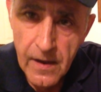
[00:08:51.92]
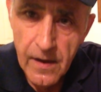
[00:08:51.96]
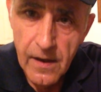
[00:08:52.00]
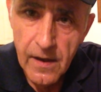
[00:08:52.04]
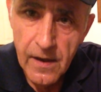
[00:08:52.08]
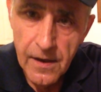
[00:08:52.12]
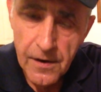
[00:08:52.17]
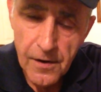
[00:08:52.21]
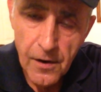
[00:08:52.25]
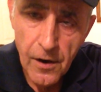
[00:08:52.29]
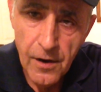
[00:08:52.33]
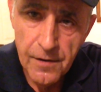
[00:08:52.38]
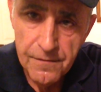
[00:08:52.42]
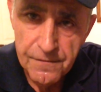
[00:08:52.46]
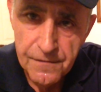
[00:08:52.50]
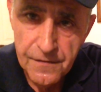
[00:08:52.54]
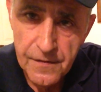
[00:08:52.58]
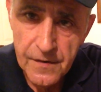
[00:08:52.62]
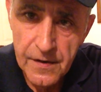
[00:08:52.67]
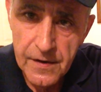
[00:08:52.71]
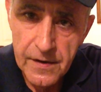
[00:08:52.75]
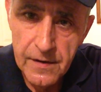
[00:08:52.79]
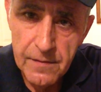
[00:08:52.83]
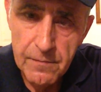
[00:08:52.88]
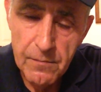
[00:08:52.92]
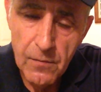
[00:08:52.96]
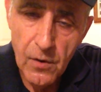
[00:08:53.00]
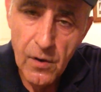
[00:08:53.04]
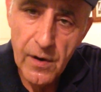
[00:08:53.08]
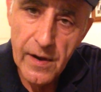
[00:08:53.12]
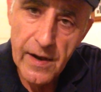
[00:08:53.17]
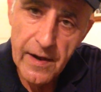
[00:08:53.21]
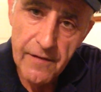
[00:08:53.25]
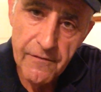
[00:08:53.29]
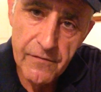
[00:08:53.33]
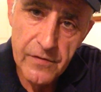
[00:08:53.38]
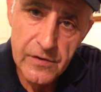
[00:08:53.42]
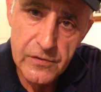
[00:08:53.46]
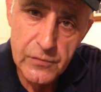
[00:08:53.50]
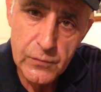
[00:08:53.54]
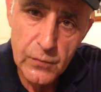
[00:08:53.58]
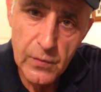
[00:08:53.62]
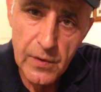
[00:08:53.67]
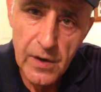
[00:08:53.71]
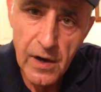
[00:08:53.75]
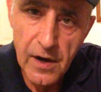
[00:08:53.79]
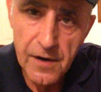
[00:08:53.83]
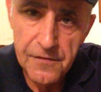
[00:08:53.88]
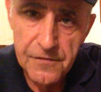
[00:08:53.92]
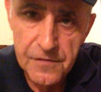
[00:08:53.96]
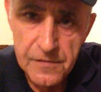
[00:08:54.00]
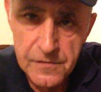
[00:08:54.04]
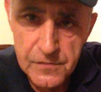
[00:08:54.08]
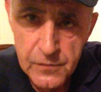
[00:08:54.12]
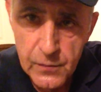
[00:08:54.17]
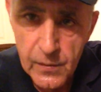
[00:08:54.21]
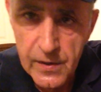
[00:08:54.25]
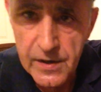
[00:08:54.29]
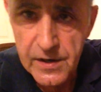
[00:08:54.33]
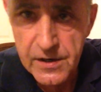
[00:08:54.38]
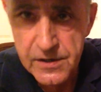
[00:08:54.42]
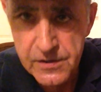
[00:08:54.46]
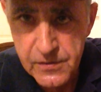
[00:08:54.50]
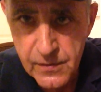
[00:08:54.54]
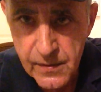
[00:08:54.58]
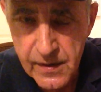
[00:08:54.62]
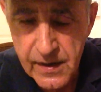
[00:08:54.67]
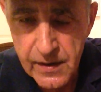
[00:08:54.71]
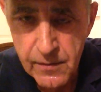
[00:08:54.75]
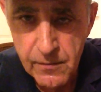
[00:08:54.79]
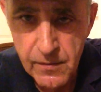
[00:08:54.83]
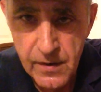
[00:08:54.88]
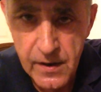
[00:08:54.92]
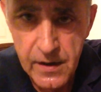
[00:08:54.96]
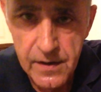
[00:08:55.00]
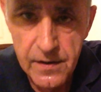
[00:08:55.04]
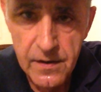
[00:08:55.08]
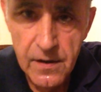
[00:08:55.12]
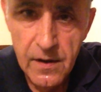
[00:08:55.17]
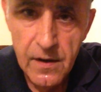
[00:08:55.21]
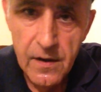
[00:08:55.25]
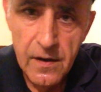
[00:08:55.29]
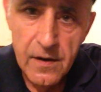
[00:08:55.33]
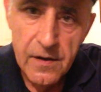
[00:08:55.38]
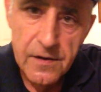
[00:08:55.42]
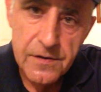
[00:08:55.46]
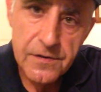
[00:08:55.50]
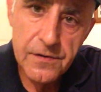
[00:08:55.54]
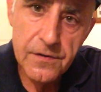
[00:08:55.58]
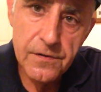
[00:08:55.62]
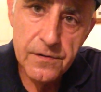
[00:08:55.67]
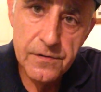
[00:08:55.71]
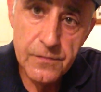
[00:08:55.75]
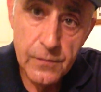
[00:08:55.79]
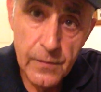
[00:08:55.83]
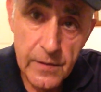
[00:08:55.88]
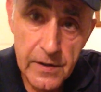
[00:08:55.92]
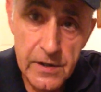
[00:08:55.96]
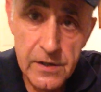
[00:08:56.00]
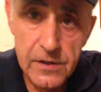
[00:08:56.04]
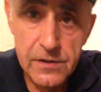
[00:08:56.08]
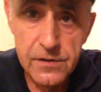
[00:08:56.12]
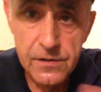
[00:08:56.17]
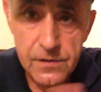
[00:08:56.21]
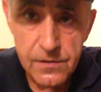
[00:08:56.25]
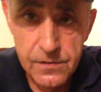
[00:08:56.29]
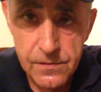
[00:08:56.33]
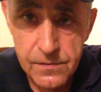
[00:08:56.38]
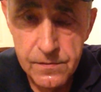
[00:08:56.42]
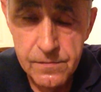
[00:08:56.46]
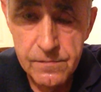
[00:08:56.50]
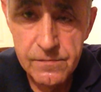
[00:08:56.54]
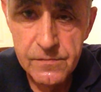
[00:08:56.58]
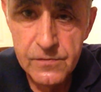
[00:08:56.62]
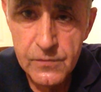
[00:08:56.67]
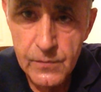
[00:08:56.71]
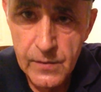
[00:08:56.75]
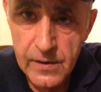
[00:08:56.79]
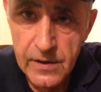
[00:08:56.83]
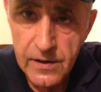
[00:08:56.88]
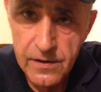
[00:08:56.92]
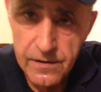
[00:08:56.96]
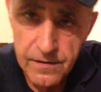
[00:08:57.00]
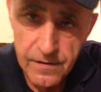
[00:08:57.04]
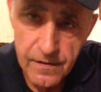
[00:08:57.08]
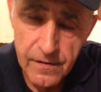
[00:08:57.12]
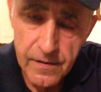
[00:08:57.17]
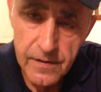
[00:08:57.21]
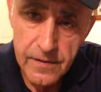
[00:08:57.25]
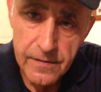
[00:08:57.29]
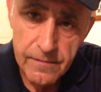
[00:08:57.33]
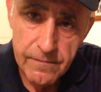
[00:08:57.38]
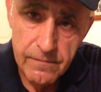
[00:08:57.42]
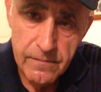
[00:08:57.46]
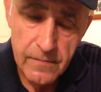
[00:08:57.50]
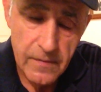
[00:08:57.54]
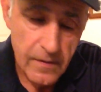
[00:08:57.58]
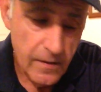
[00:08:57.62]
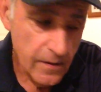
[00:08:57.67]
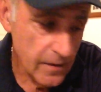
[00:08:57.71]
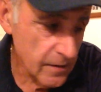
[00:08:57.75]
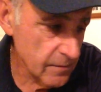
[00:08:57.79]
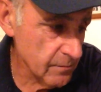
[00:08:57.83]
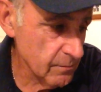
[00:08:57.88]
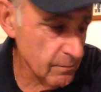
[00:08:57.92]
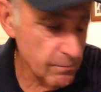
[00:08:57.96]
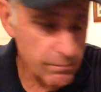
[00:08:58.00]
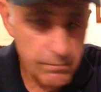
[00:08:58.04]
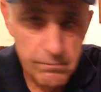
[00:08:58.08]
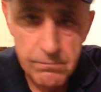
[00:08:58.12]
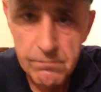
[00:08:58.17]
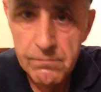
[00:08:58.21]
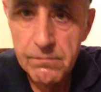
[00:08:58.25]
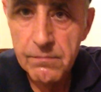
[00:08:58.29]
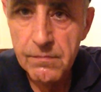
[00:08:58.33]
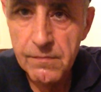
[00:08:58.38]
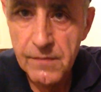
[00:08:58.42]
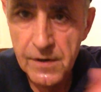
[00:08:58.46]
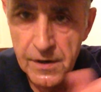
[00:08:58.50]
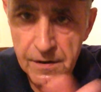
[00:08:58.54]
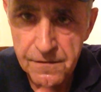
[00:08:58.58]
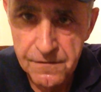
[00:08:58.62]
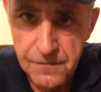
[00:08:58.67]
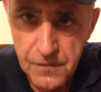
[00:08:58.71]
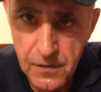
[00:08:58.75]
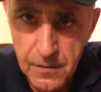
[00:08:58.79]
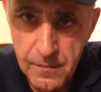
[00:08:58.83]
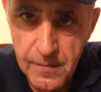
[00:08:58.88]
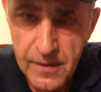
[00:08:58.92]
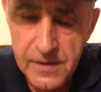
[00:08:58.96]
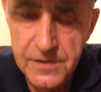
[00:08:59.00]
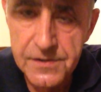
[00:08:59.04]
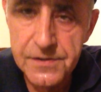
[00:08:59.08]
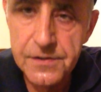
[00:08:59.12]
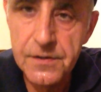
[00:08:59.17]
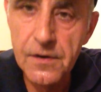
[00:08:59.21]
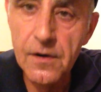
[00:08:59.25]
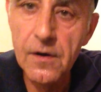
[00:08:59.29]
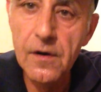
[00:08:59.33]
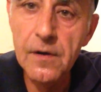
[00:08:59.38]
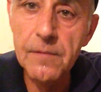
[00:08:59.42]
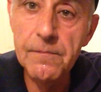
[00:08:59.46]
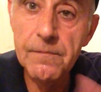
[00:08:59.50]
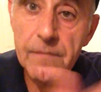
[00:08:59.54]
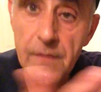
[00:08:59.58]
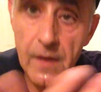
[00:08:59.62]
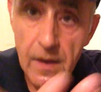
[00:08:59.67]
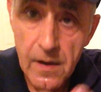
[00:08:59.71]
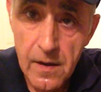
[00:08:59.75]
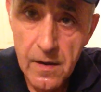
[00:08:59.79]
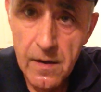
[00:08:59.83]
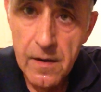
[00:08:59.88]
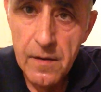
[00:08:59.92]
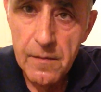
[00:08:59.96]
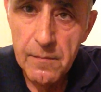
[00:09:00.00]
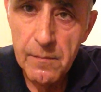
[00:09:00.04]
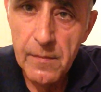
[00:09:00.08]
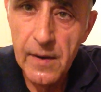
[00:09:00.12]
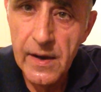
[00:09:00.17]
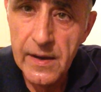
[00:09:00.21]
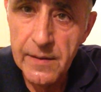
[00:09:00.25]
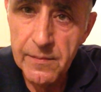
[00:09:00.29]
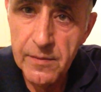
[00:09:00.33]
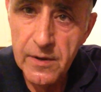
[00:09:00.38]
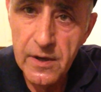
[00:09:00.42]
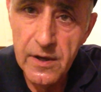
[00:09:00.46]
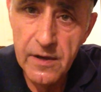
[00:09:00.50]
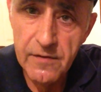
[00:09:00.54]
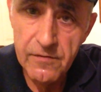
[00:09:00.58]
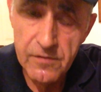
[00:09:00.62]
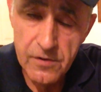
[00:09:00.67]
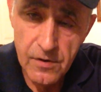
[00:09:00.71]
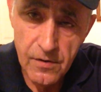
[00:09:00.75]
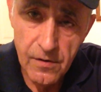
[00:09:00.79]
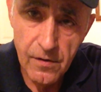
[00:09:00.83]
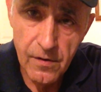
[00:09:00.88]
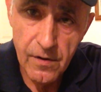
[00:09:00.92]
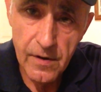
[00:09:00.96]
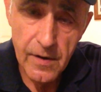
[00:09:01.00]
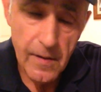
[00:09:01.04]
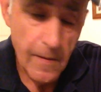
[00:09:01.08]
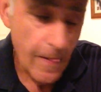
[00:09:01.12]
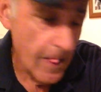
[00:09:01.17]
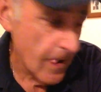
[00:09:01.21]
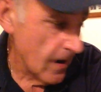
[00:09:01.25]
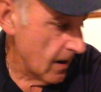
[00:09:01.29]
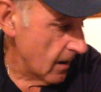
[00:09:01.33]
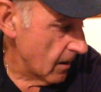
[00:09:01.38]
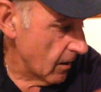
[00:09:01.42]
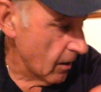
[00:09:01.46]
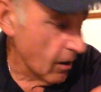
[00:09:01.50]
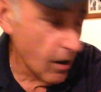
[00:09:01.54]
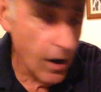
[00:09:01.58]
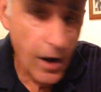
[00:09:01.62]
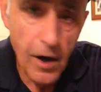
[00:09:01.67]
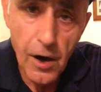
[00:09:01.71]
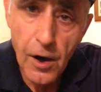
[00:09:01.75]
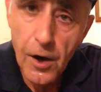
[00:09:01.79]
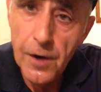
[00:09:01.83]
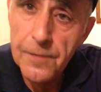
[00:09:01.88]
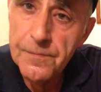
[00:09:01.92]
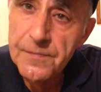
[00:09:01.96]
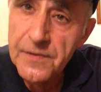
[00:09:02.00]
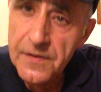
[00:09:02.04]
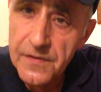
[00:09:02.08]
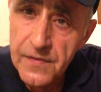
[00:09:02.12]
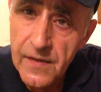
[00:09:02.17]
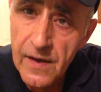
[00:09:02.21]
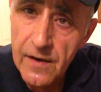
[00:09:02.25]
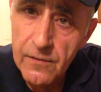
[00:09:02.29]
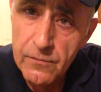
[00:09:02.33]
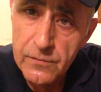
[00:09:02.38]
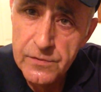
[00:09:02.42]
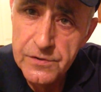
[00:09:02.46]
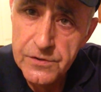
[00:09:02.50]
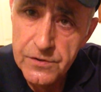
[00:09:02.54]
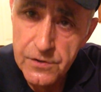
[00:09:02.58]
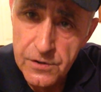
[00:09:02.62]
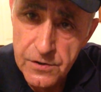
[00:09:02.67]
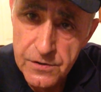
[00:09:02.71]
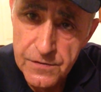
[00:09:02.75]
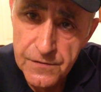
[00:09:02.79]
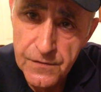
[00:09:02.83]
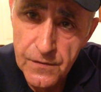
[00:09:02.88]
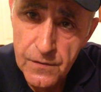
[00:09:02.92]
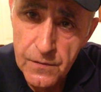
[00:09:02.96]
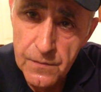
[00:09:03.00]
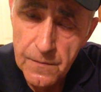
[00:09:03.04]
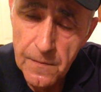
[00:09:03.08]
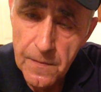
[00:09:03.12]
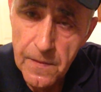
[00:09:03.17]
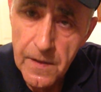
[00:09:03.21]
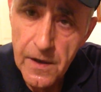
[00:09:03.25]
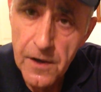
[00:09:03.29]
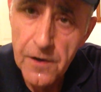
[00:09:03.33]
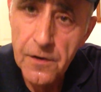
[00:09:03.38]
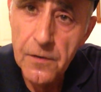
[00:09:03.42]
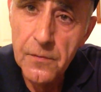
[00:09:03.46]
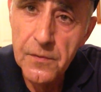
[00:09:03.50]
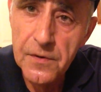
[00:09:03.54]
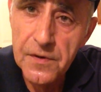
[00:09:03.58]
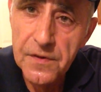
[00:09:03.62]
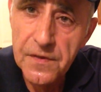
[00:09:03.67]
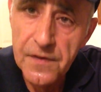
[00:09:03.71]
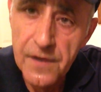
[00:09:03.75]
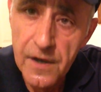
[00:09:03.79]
and hopefully my average will go from 2021 to 22-23. And in a few months' time, maybe even higher. I hope that that was useful, and I want to